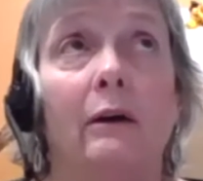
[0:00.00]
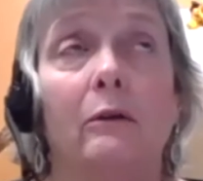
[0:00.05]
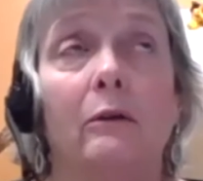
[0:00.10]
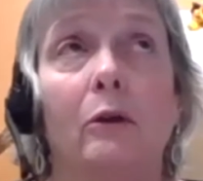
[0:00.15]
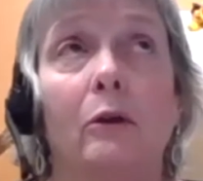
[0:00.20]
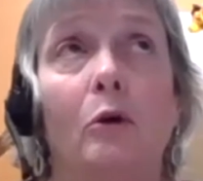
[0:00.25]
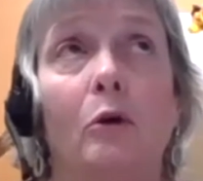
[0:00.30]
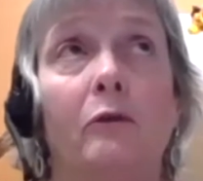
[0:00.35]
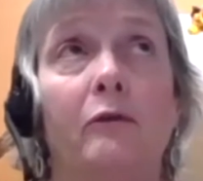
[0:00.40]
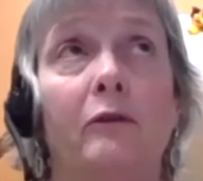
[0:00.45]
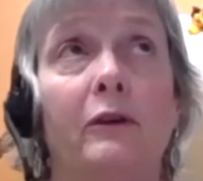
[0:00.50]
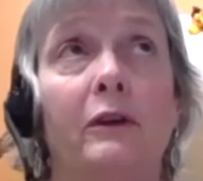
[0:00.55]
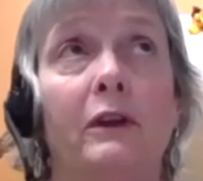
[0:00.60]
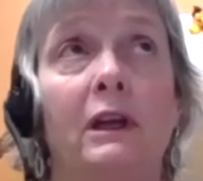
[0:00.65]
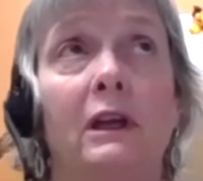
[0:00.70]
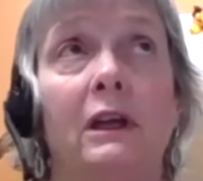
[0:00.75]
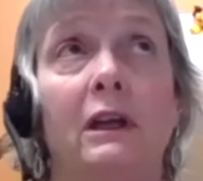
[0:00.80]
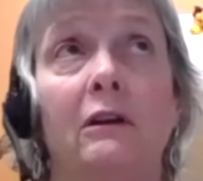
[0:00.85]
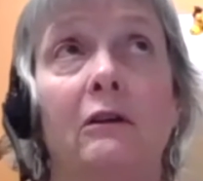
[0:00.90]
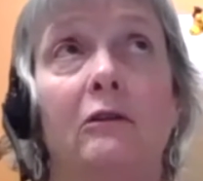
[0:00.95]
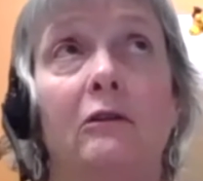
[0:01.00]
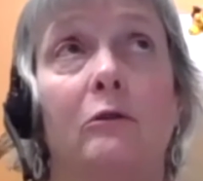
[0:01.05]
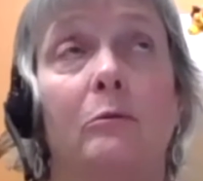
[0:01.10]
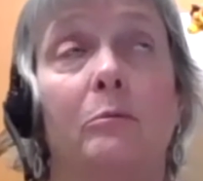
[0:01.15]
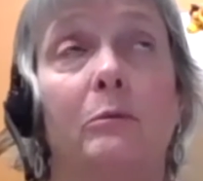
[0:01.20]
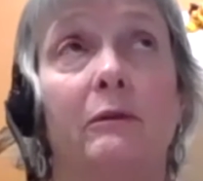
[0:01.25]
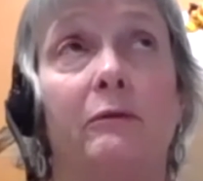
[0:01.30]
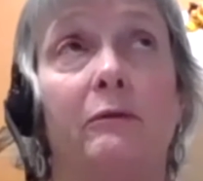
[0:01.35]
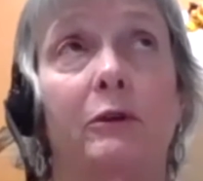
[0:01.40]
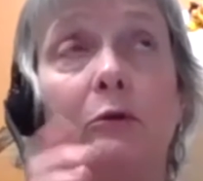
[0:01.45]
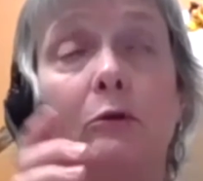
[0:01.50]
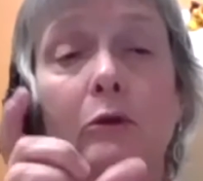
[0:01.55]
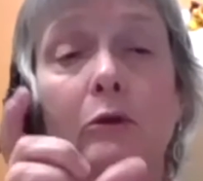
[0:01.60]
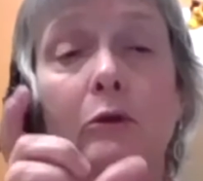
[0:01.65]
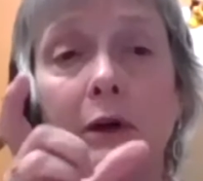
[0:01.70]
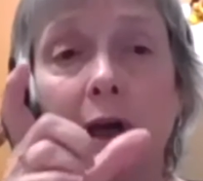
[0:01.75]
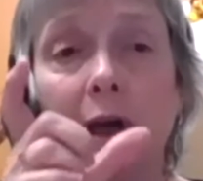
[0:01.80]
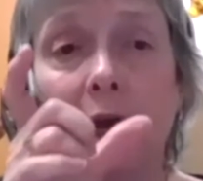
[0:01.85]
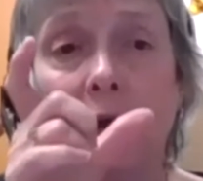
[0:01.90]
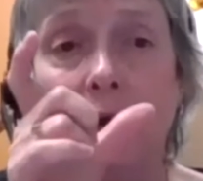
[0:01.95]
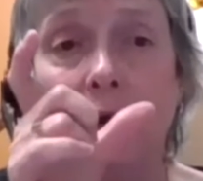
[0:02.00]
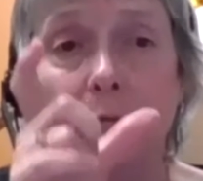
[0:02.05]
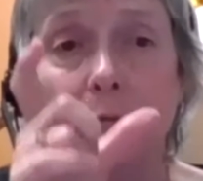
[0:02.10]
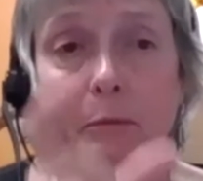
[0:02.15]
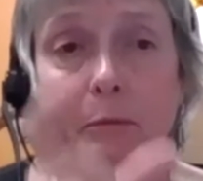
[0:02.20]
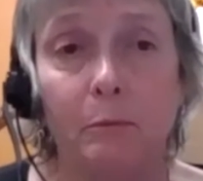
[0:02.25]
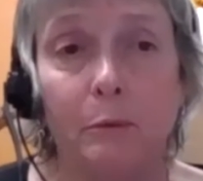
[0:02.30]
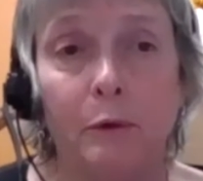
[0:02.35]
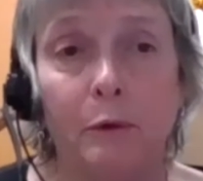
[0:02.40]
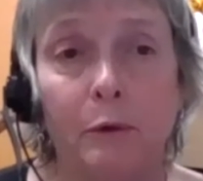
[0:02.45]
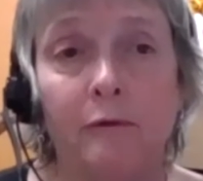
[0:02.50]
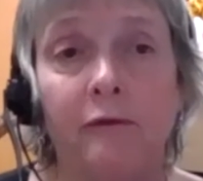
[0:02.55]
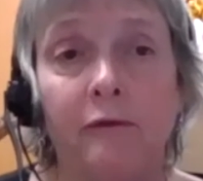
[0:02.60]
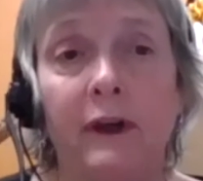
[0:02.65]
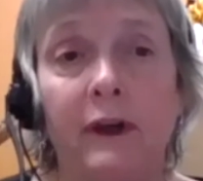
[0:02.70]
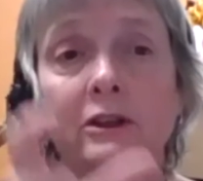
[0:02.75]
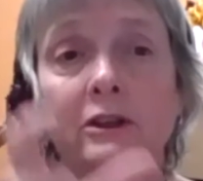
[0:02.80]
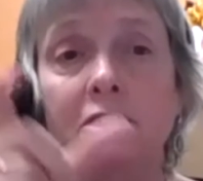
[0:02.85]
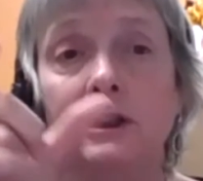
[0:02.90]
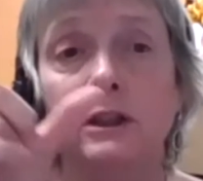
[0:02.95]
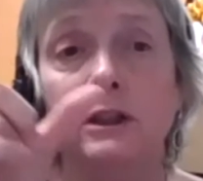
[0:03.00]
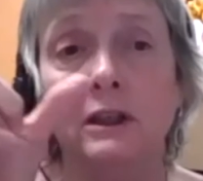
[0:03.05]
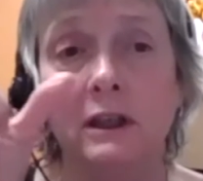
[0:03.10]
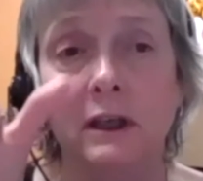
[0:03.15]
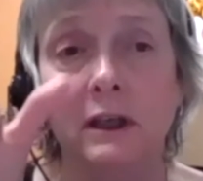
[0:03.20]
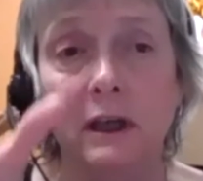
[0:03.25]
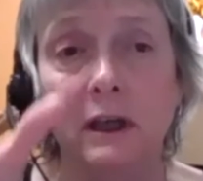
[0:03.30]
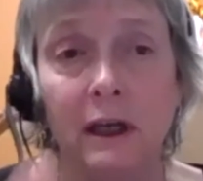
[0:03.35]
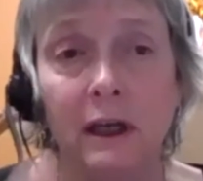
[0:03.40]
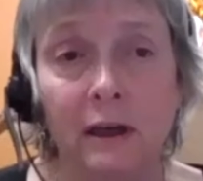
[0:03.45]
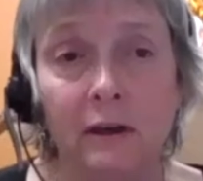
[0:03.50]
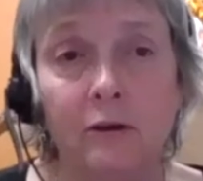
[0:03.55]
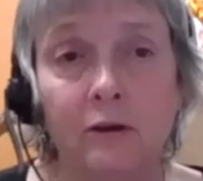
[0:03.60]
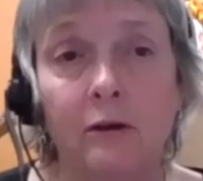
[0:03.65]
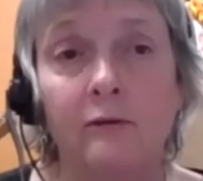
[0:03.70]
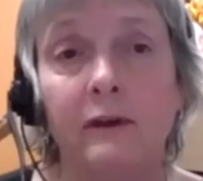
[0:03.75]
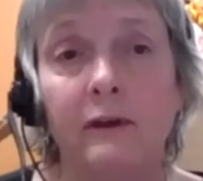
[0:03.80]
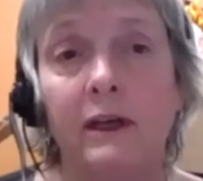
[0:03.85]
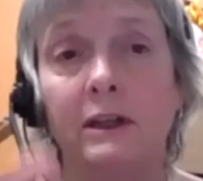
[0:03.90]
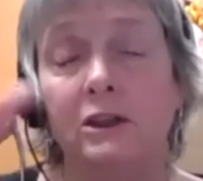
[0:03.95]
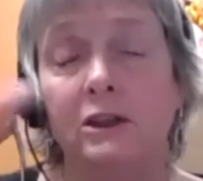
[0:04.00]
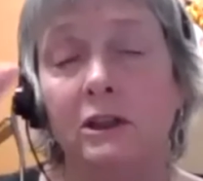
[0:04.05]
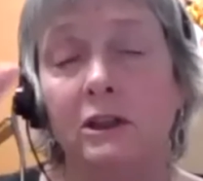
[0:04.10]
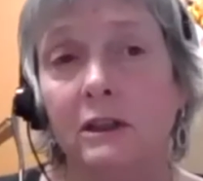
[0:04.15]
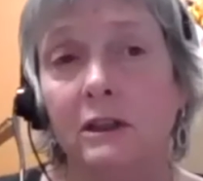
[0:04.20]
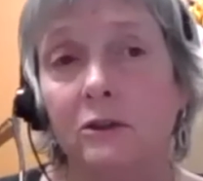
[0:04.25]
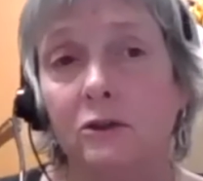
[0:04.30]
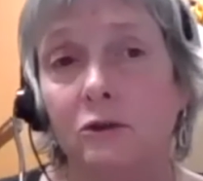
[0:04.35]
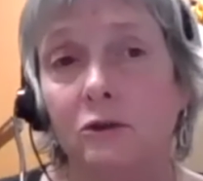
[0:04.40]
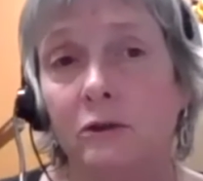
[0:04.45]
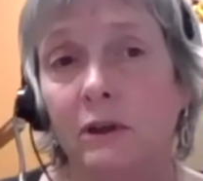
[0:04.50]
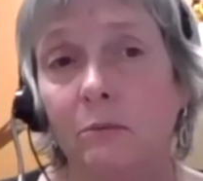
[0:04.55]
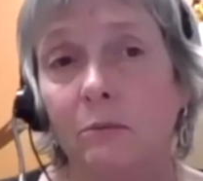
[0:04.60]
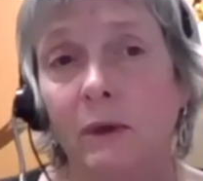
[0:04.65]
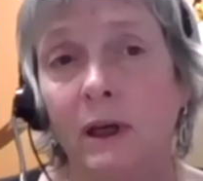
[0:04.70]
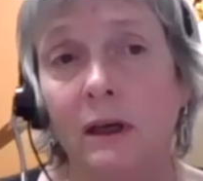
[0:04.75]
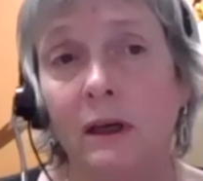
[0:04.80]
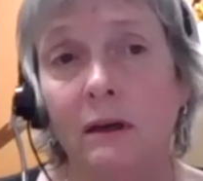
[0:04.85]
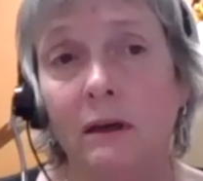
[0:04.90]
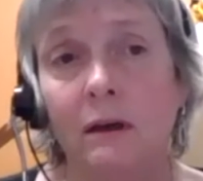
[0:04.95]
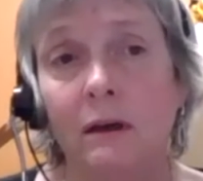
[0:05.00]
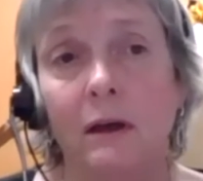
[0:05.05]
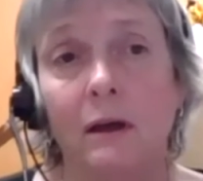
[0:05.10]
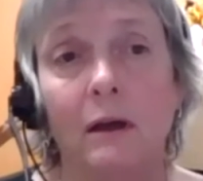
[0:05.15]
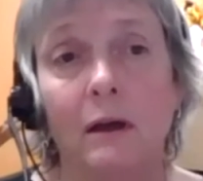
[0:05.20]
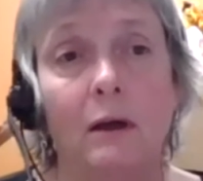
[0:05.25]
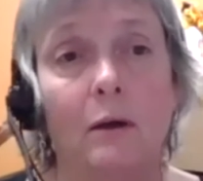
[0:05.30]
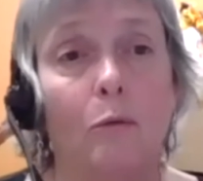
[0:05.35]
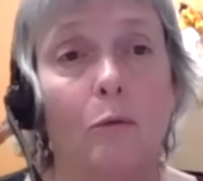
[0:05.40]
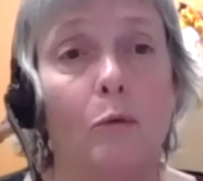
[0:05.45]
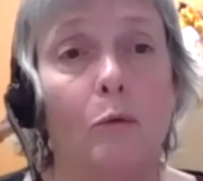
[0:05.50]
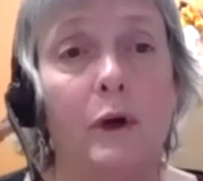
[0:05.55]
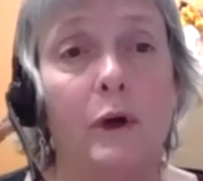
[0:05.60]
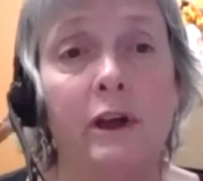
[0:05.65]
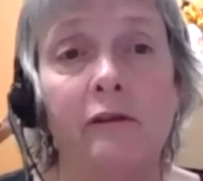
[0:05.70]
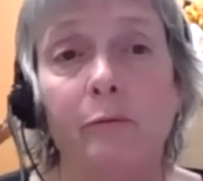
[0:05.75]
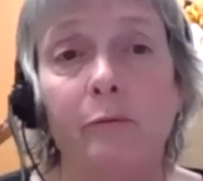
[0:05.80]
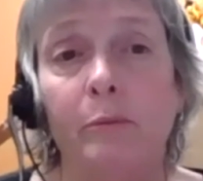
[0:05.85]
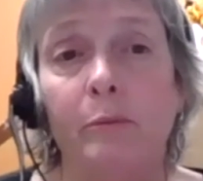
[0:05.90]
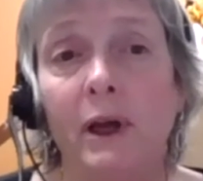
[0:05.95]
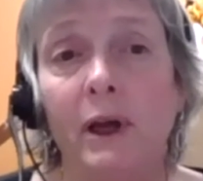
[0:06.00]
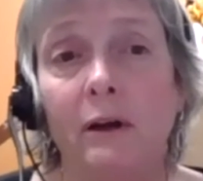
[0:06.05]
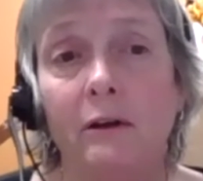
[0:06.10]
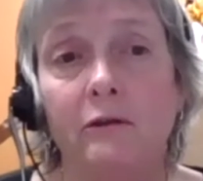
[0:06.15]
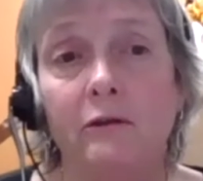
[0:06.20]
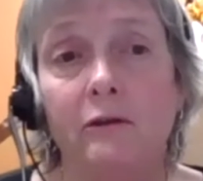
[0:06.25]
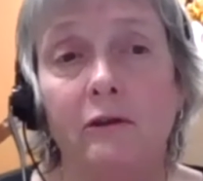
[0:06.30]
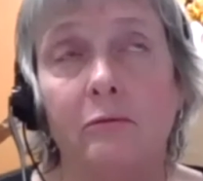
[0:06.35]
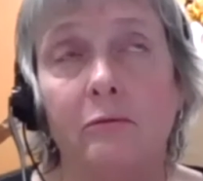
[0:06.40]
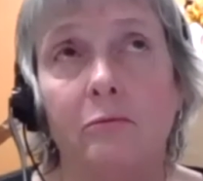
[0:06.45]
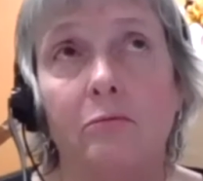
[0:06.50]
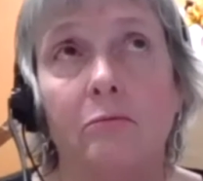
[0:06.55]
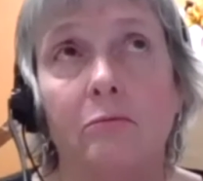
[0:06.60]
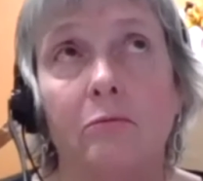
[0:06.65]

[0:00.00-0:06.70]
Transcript: over the years, if you look at prevention, intervention, and treatment, we've built,